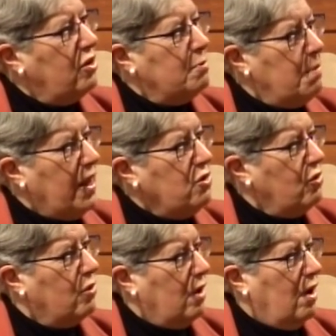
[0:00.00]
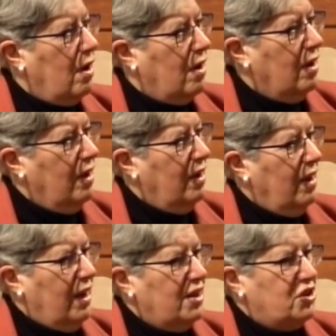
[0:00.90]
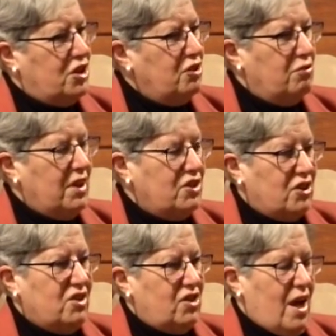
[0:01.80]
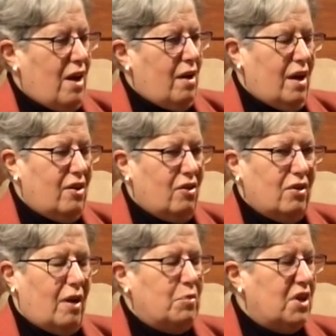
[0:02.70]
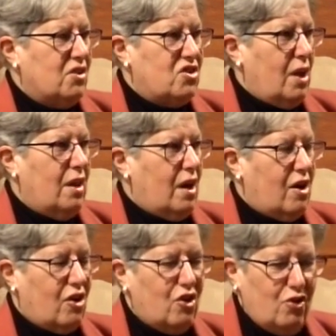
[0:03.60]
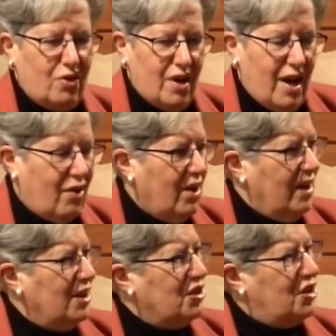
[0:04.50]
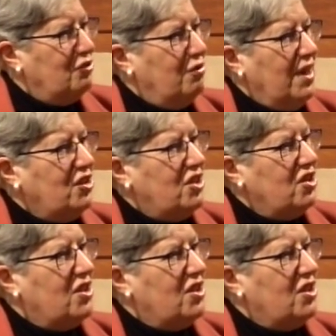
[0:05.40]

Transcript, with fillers: to mentor her. And she reaches out, I know I'm going to sound like a kook now. She reaches